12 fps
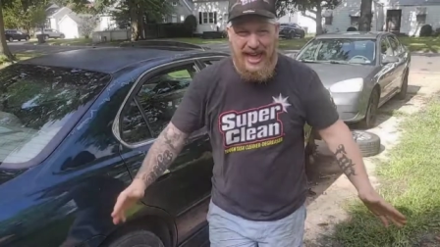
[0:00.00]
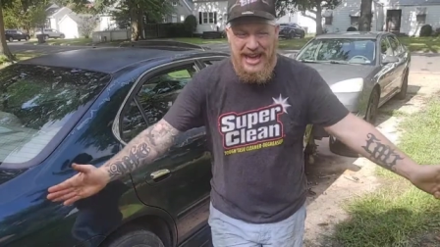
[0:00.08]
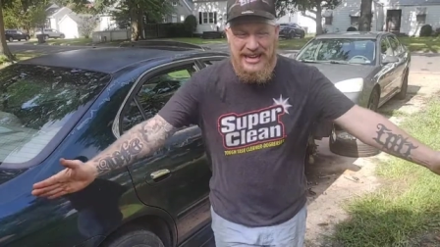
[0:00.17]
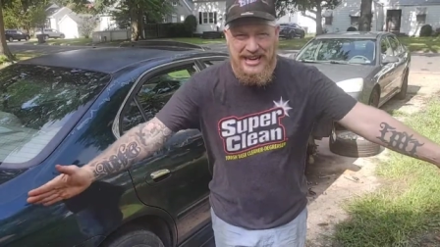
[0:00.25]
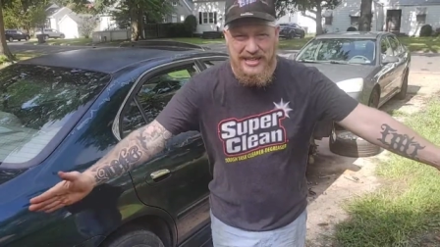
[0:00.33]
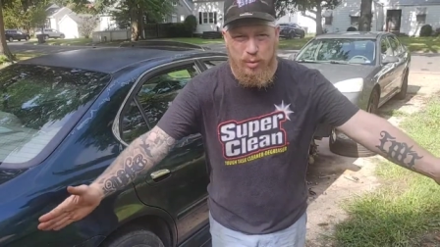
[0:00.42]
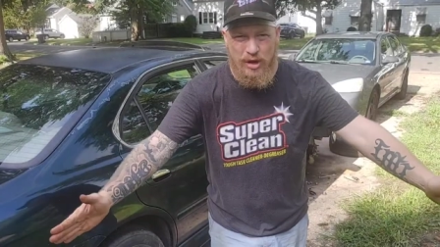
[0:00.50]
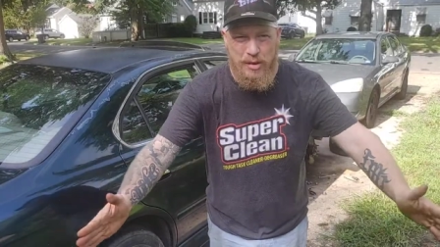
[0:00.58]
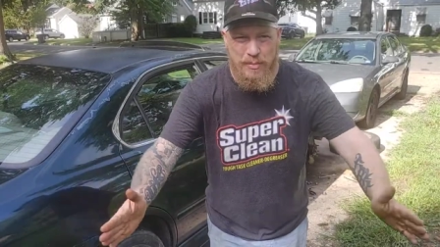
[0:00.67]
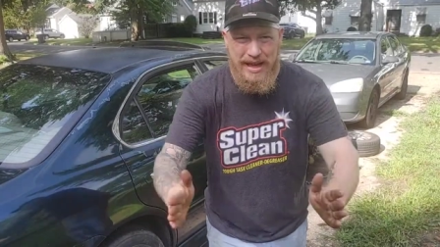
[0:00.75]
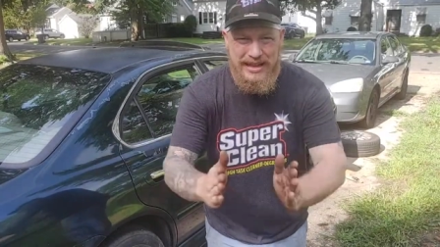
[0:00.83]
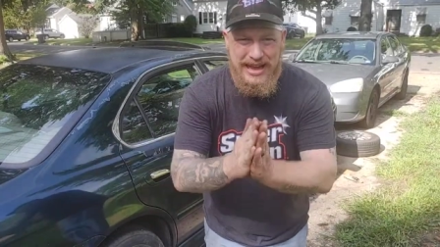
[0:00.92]
Hey guys,
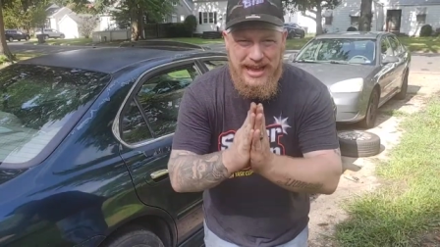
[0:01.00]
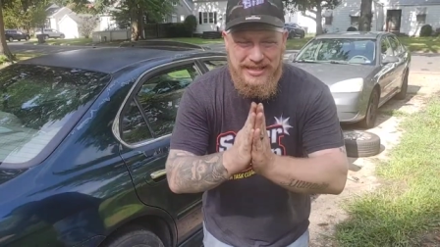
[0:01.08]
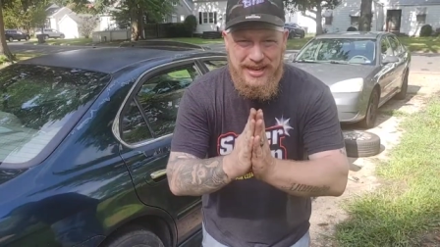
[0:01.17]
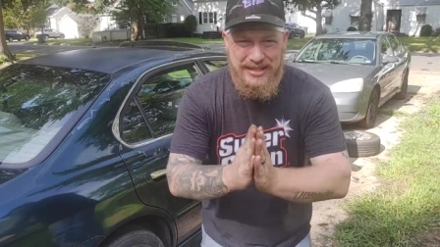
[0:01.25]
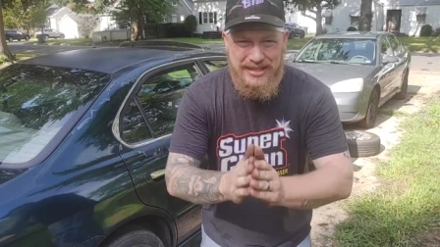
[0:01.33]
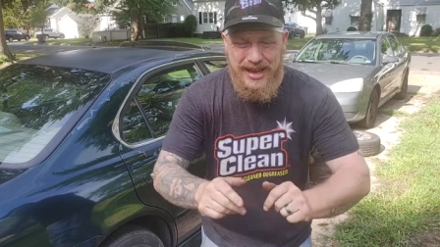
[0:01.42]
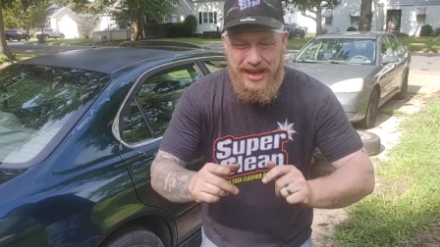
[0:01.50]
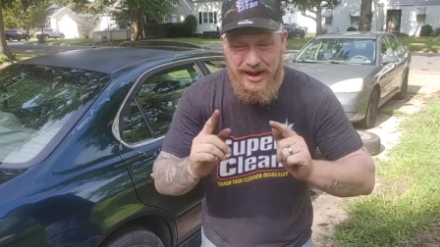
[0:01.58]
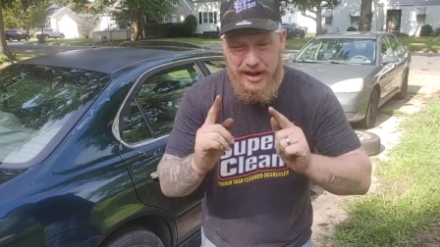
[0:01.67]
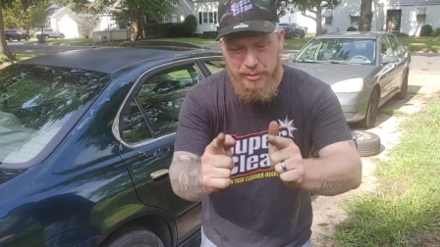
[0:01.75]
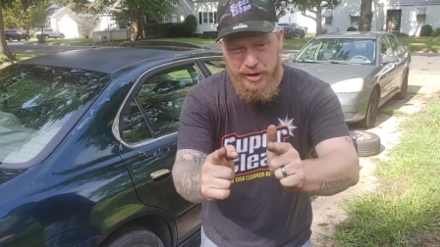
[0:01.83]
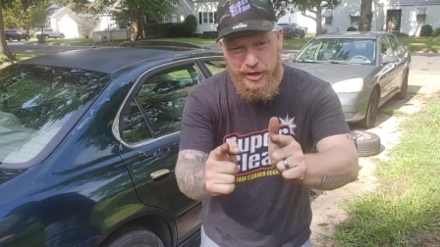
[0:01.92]
welcome back. As I said,
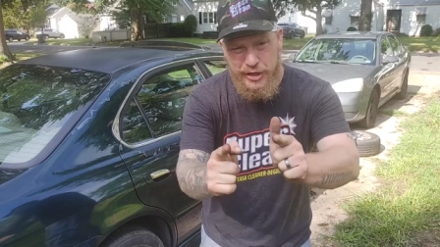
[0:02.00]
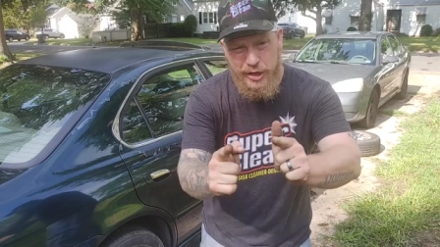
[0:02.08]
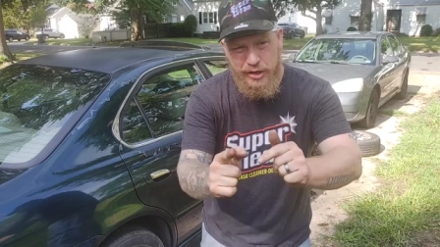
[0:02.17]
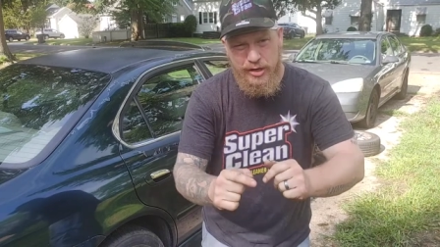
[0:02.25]
I'm going to show